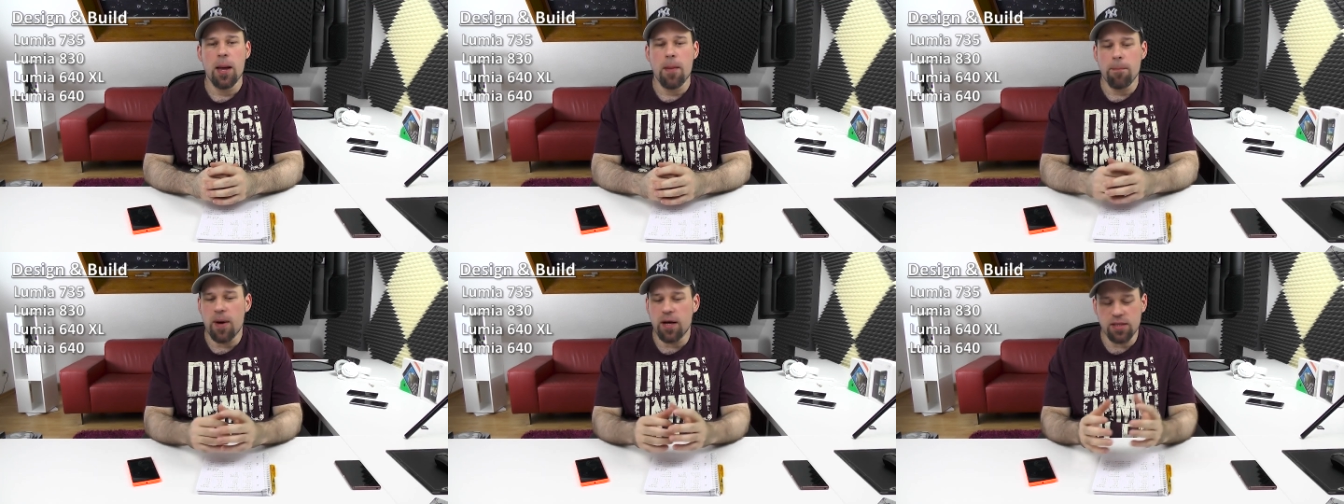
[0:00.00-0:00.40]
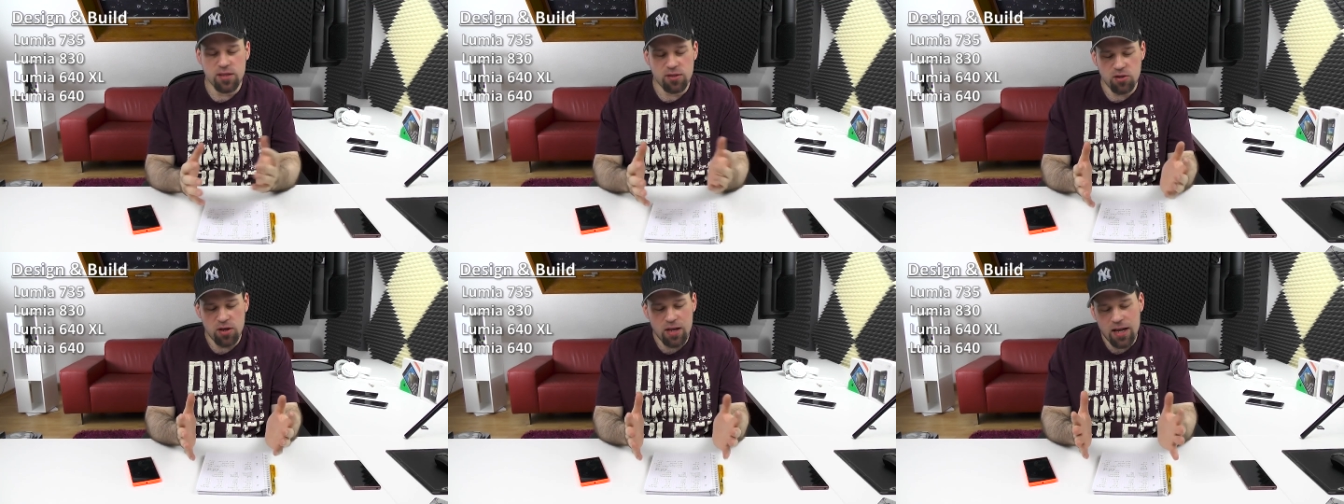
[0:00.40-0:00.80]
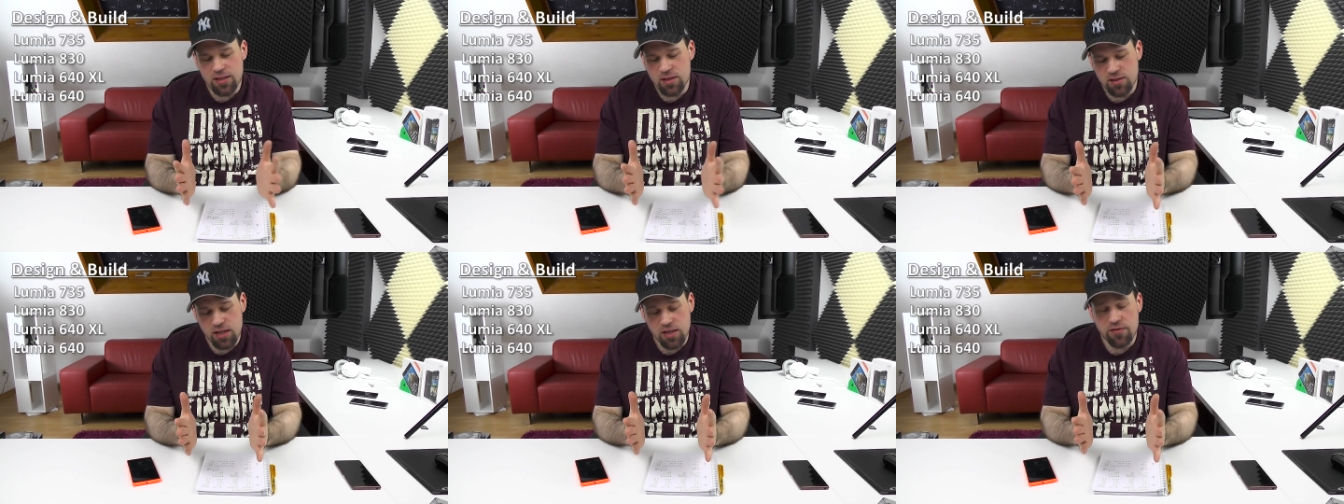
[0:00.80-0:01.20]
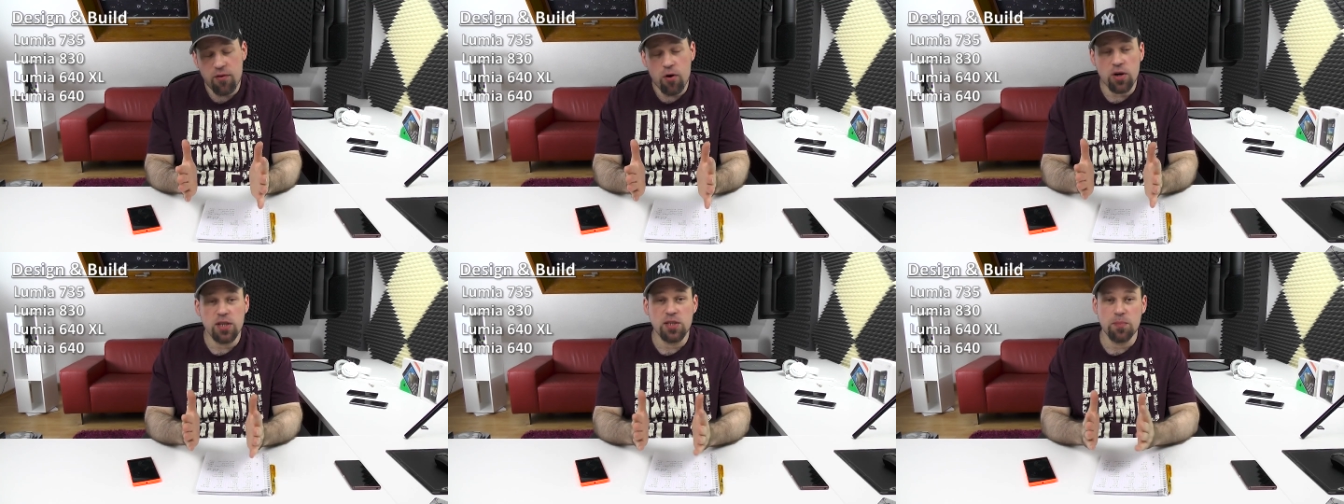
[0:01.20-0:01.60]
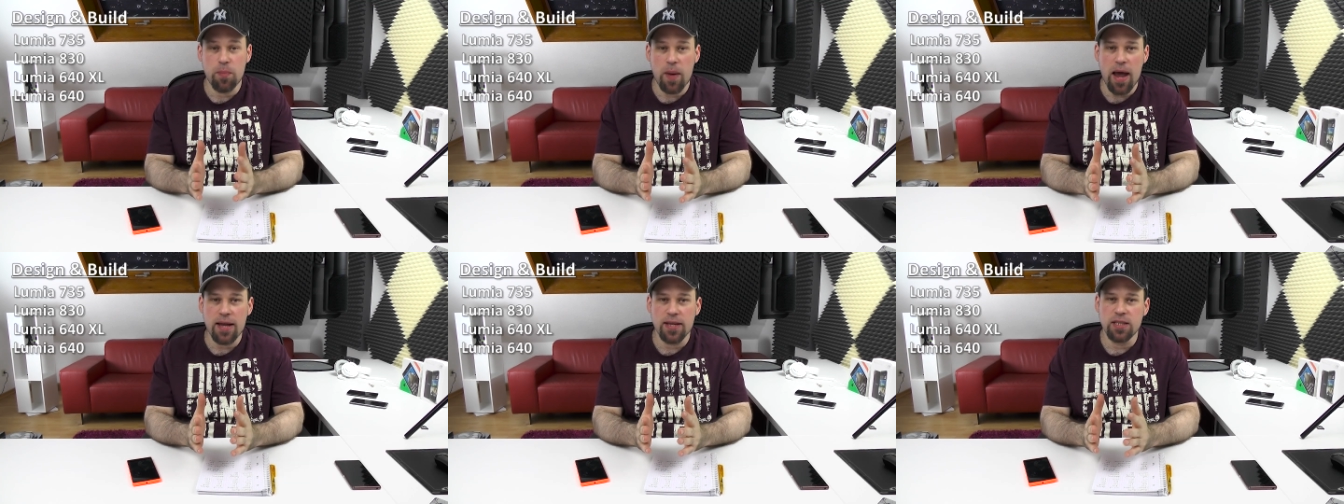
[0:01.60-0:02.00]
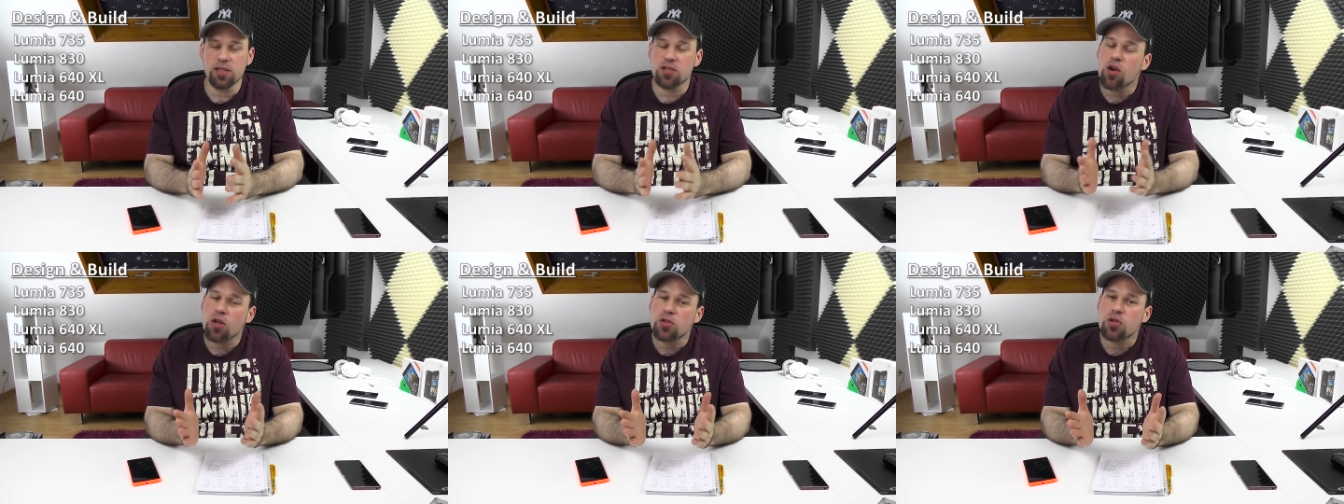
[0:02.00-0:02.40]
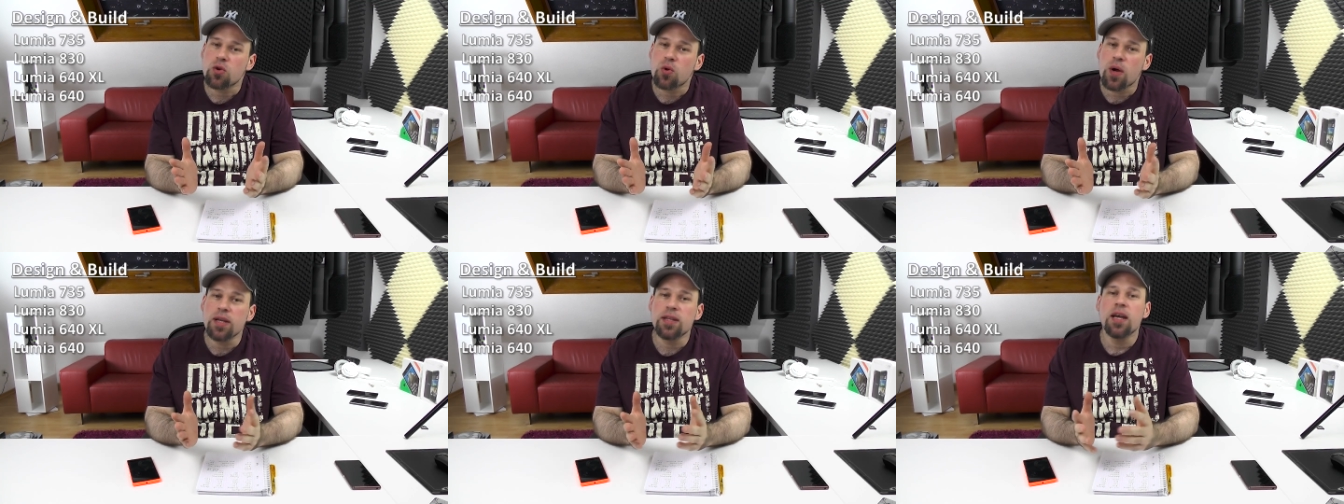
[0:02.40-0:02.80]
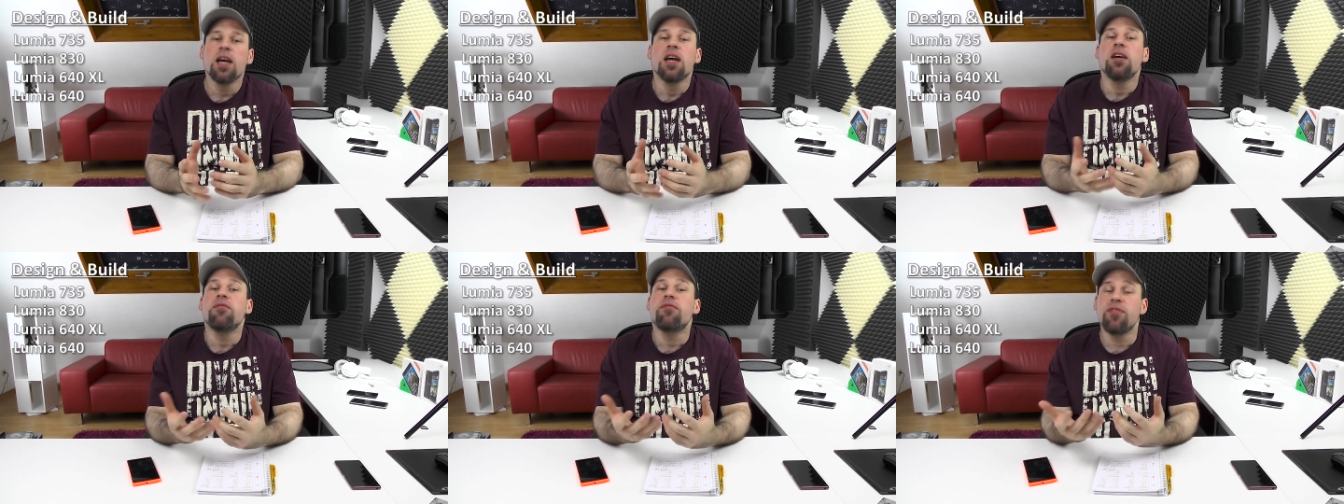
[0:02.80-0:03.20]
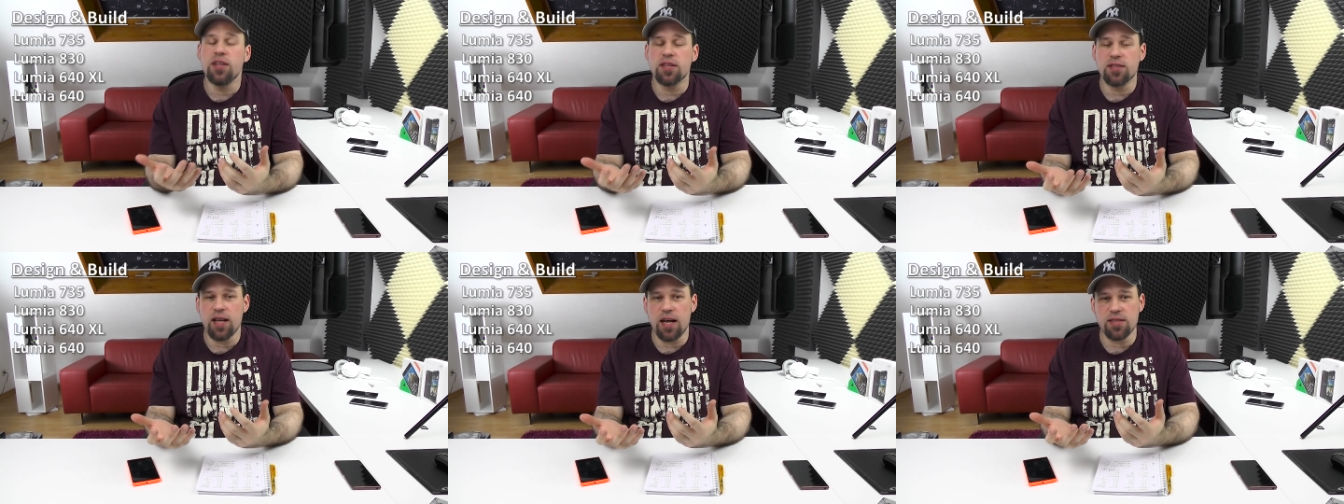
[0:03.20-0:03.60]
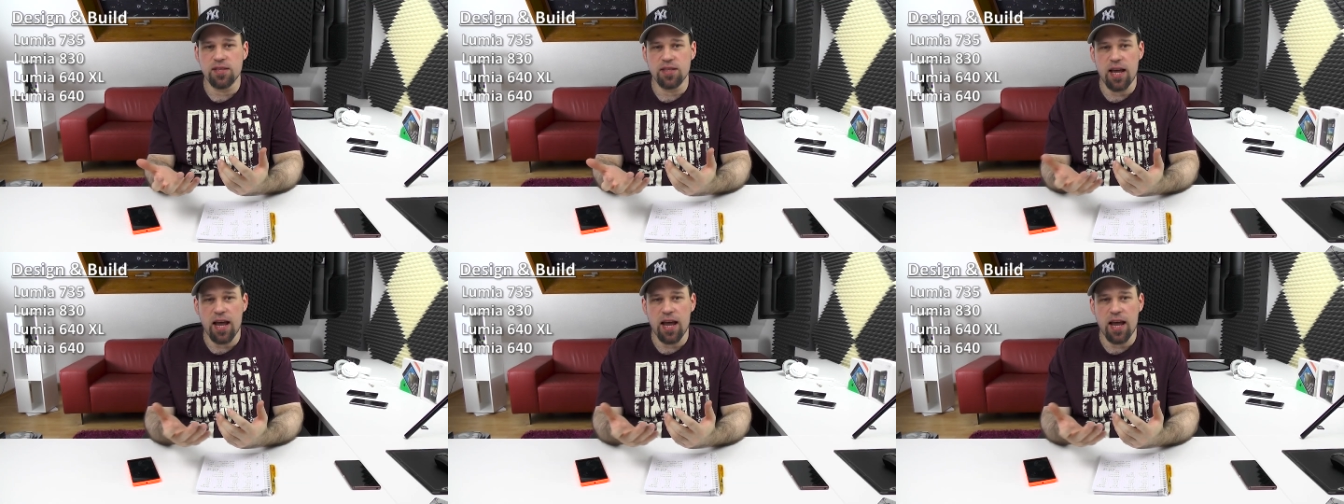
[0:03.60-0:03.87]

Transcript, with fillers: But it's not like the 640 is bad, it's also great, it feels nice in